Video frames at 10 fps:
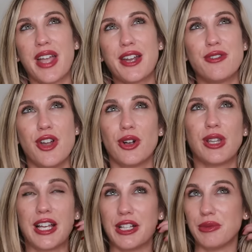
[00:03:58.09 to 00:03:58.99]
I don't know,
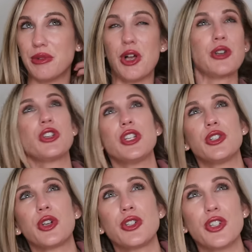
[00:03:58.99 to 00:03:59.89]
like a laundry
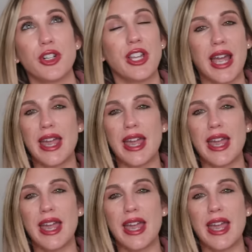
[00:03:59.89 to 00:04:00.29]
detergent or like